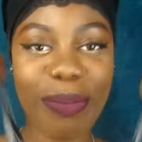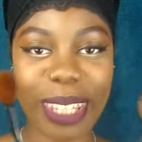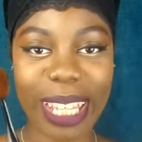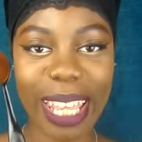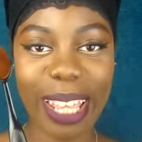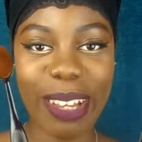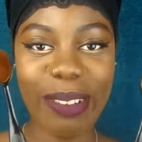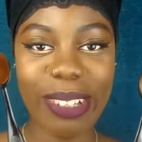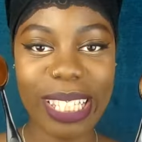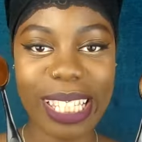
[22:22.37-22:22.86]

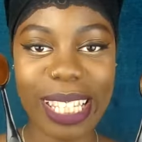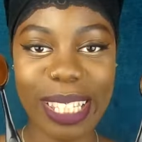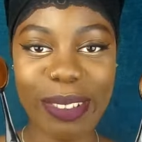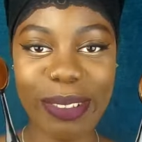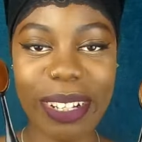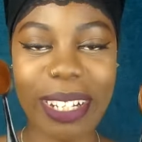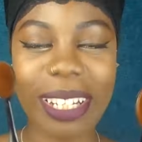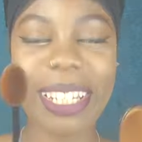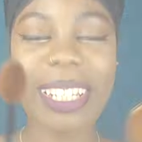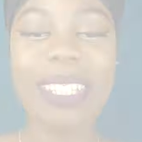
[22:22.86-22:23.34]
It was this
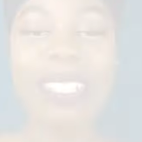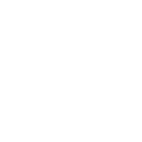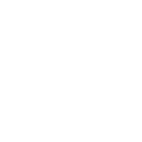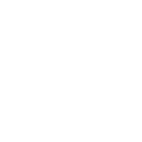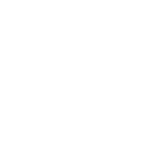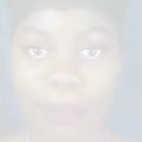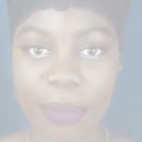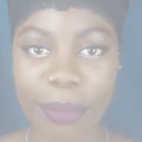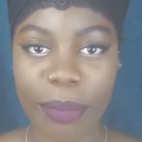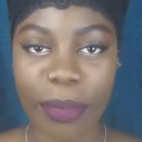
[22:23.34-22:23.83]
one. So
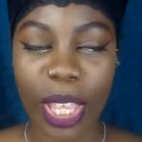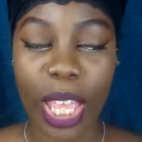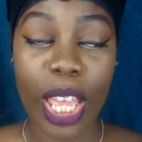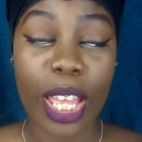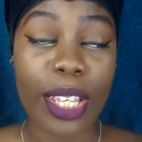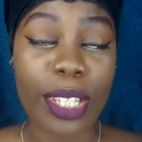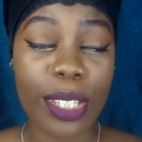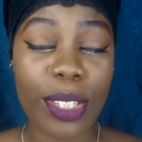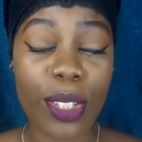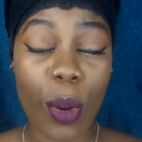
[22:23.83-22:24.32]
yeah,
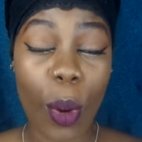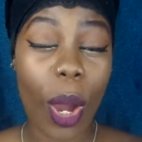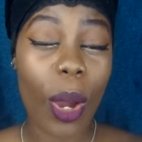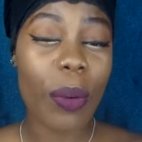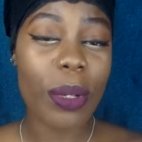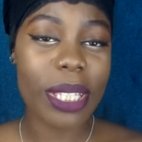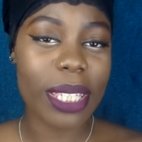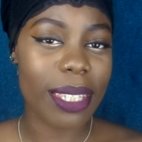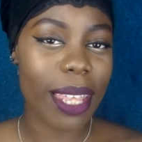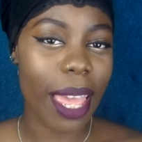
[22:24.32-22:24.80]
so I
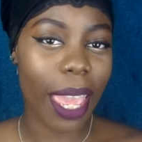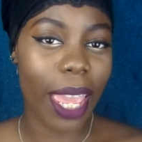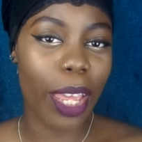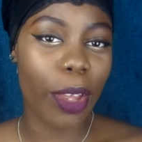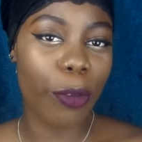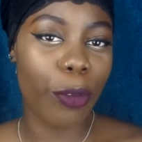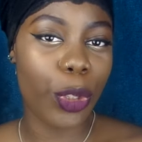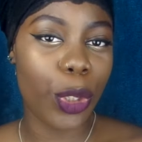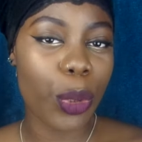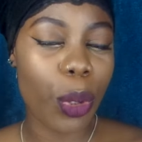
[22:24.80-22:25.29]
would say
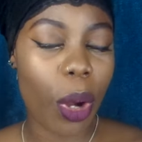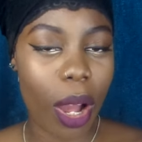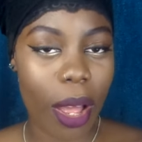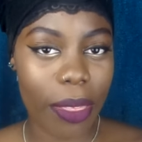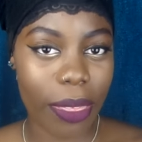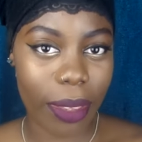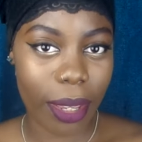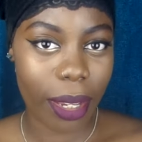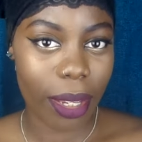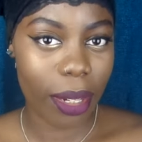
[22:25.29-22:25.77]
if you
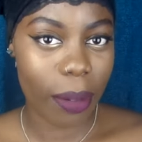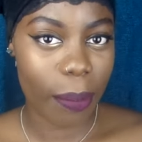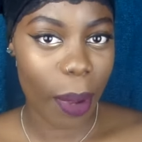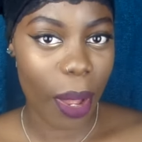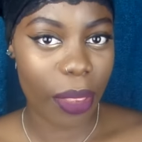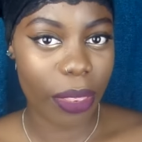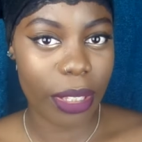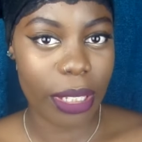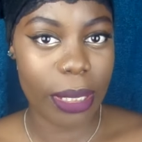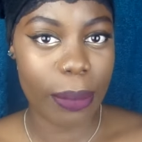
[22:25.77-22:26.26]
are thinking
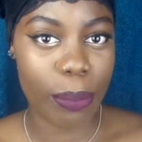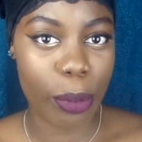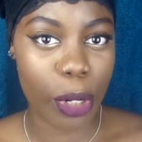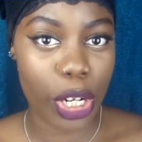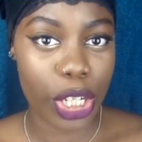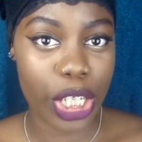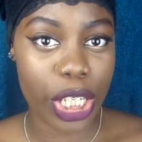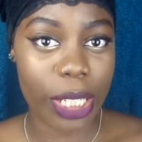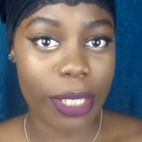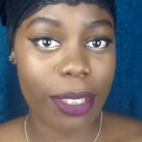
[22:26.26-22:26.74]
about these
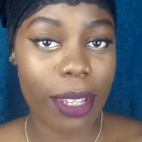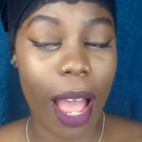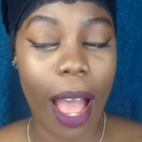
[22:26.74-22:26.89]
brushes,